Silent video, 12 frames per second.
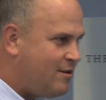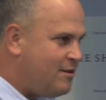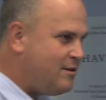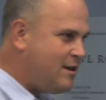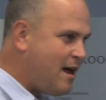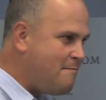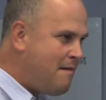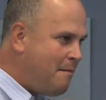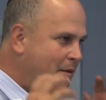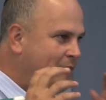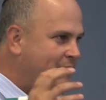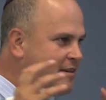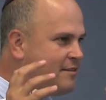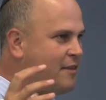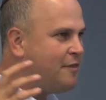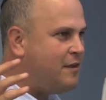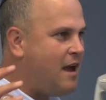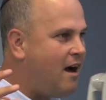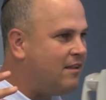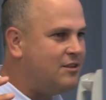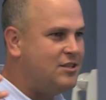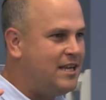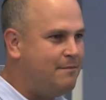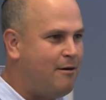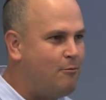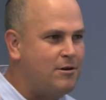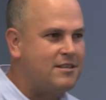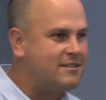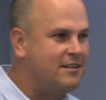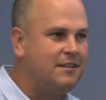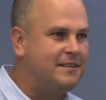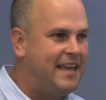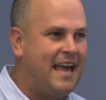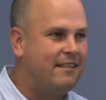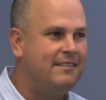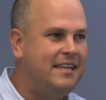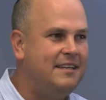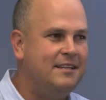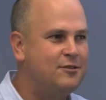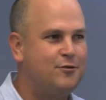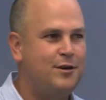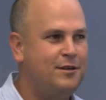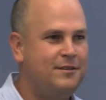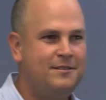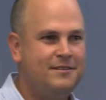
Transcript: yeah, maybe this is the theology, but we still can't lead Israel.